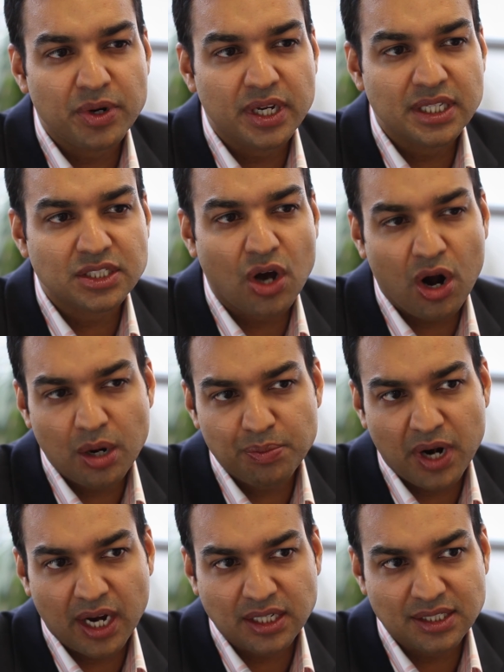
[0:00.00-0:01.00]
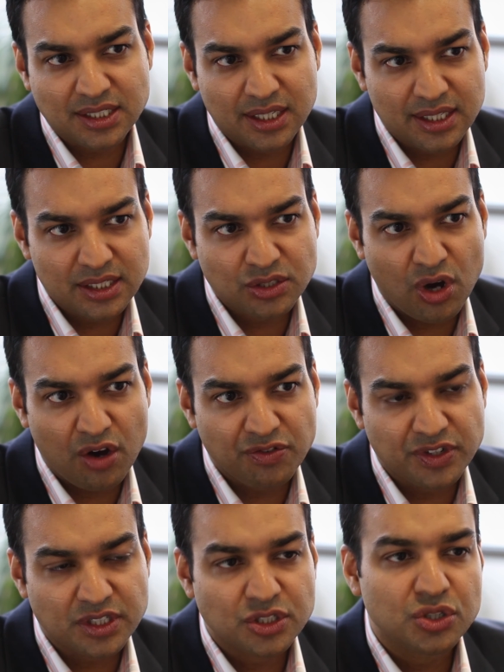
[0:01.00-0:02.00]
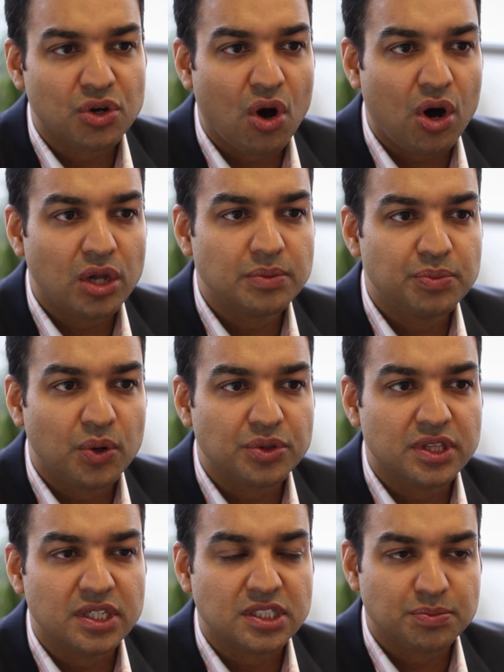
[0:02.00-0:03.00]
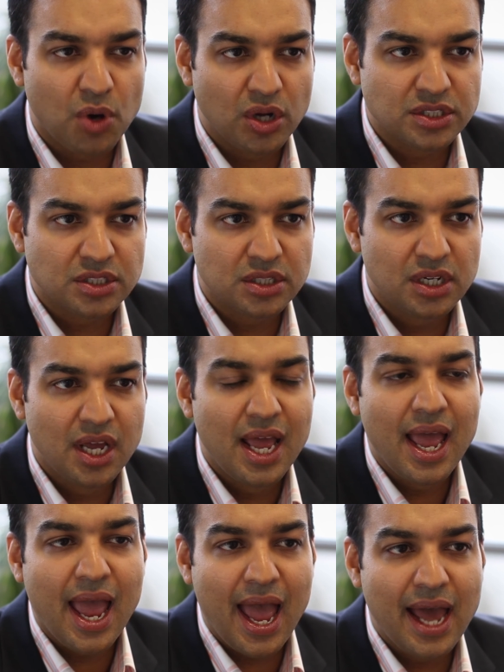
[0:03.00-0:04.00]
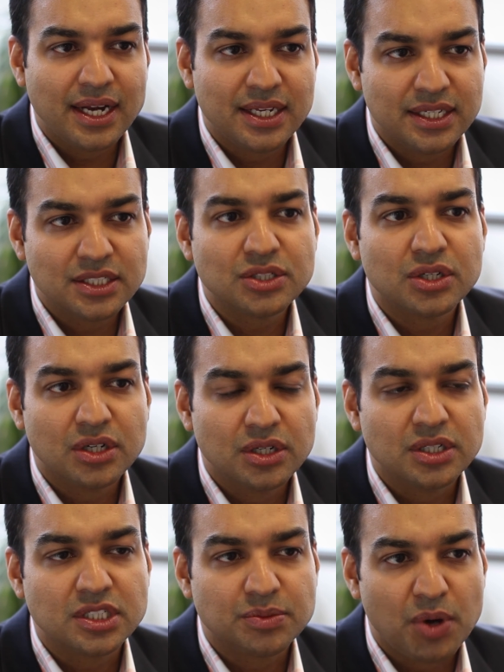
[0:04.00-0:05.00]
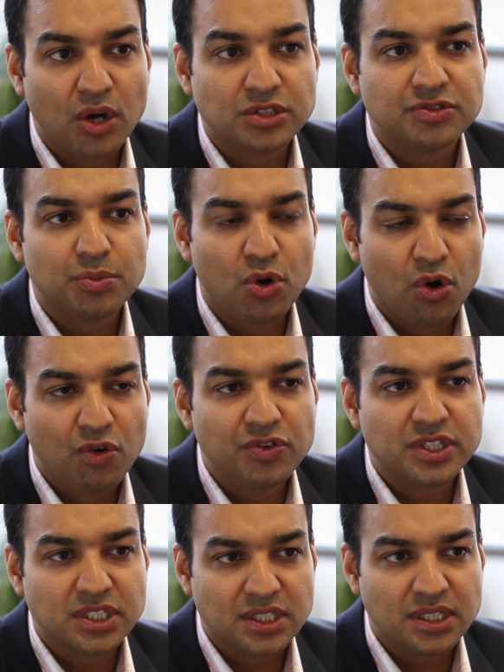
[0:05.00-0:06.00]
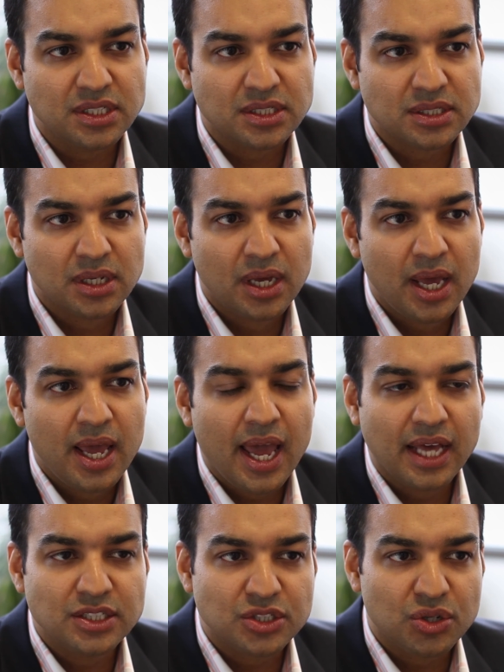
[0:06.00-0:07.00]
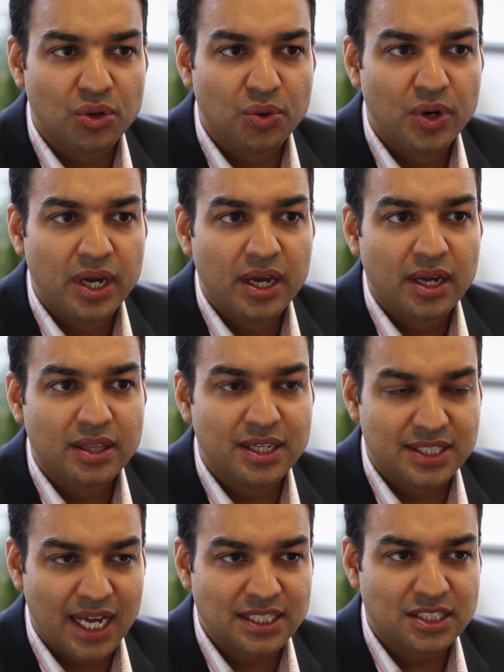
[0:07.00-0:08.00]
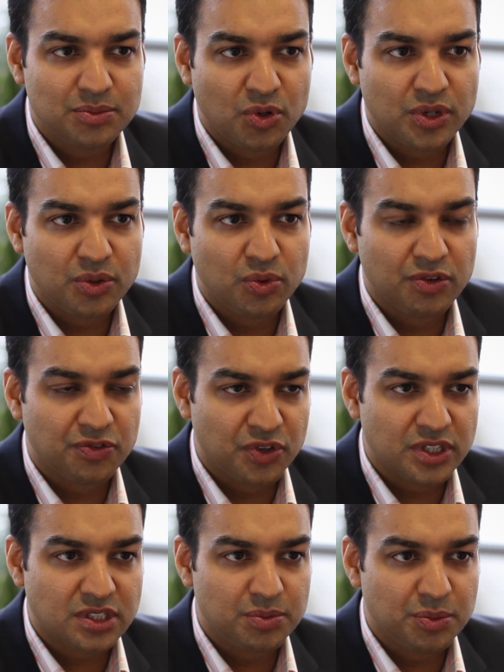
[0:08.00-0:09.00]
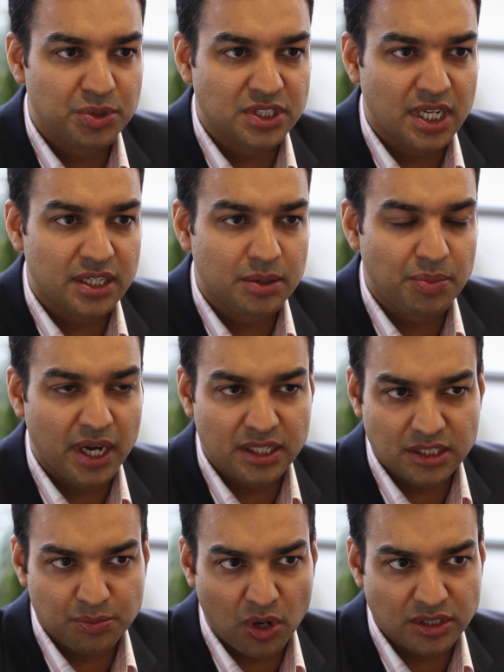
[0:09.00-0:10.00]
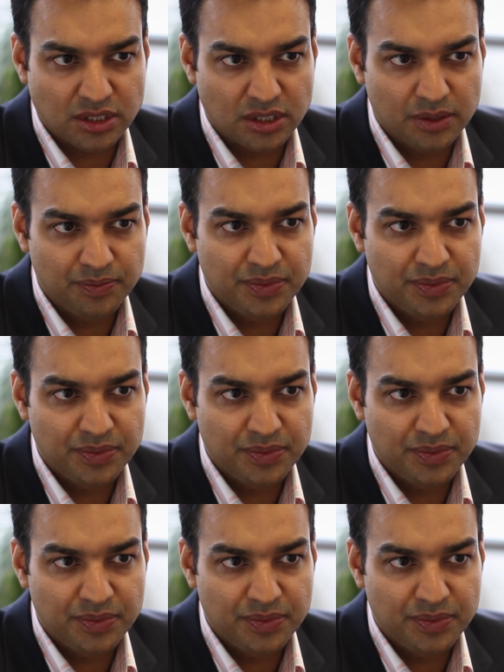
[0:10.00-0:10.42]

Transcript: it's our practice at this office to call both the sponsor and his or her spouse from overseas. And so the testimony will first be presented by the sponsor,